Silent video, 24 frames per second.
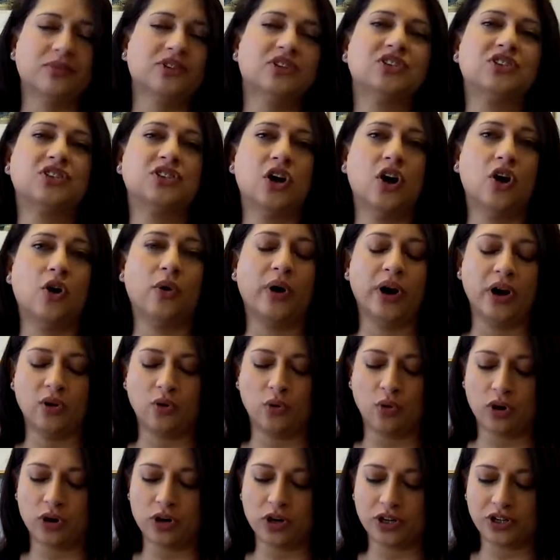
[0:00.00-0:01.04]
So in
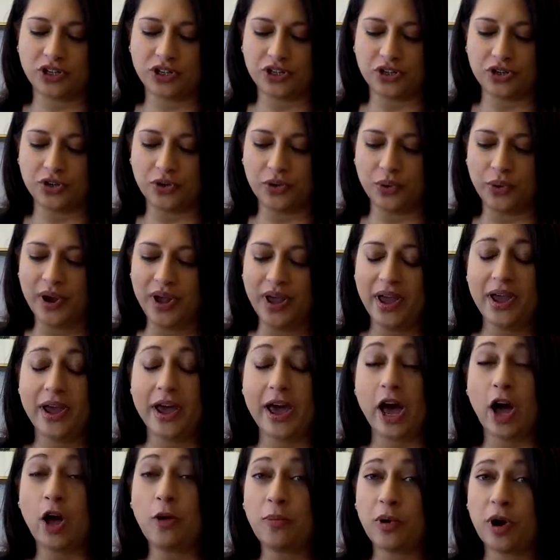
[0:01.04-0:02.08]
order to
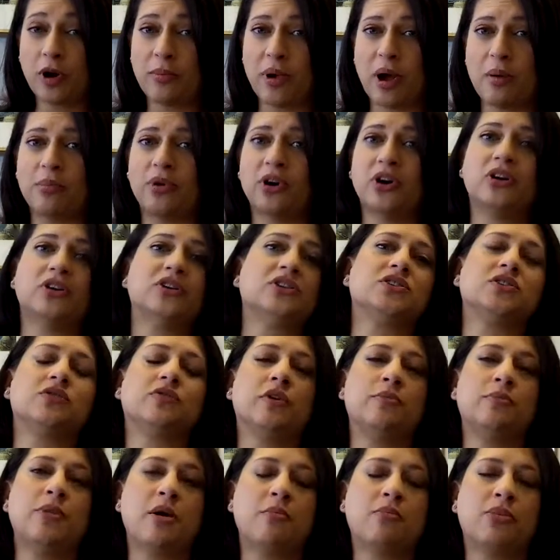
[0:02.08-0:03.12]
help our members
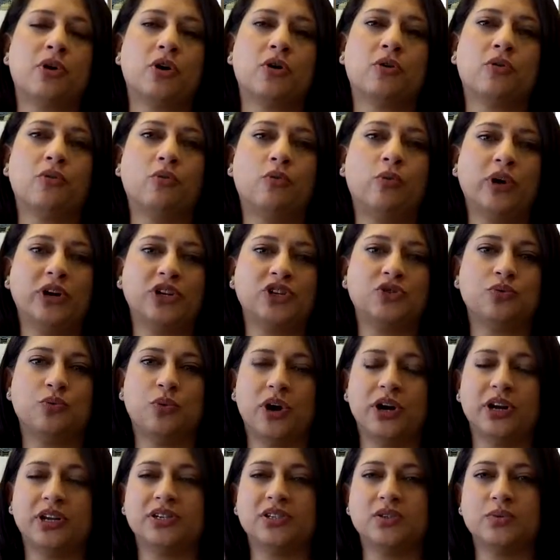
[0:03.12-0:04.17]
remember which
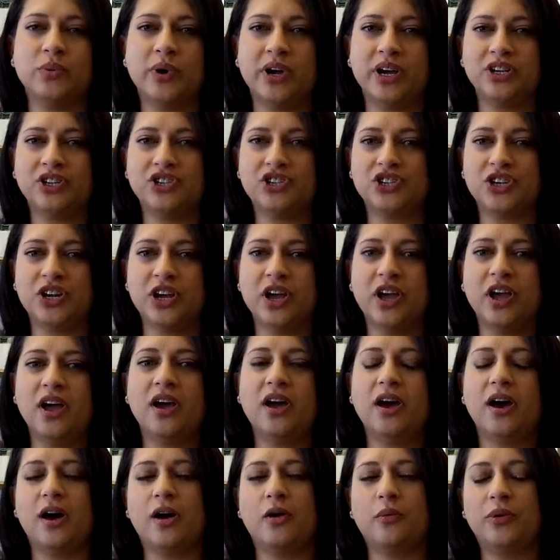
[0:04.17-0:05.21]
one is which,
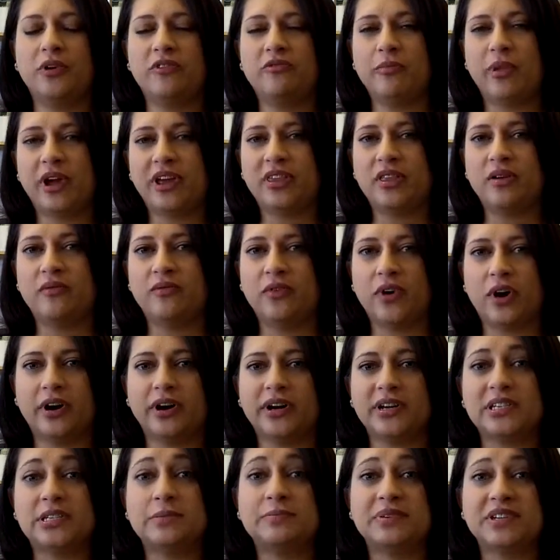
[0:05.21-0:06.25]
we've made them
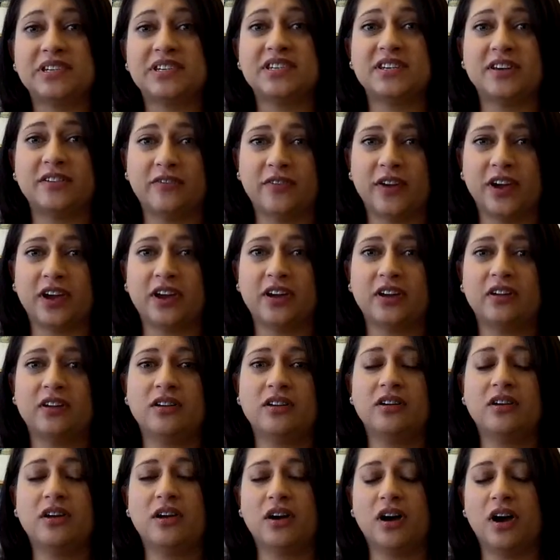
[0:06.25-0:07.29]
very specific
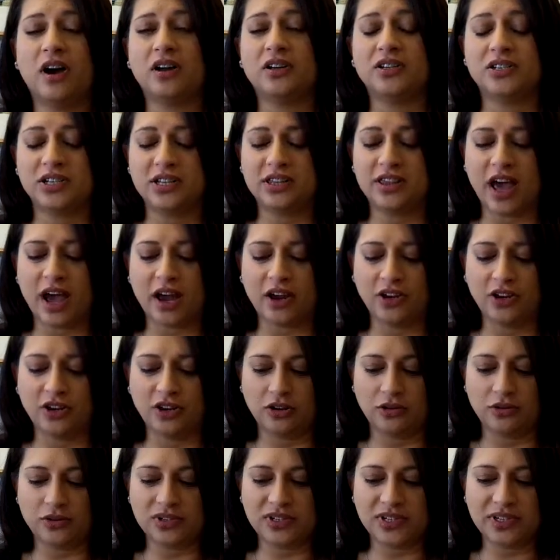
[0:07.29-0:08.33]
to that
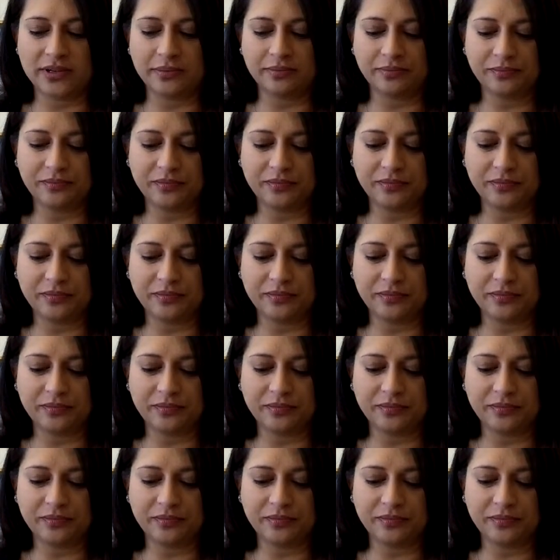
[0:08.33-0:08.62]
use.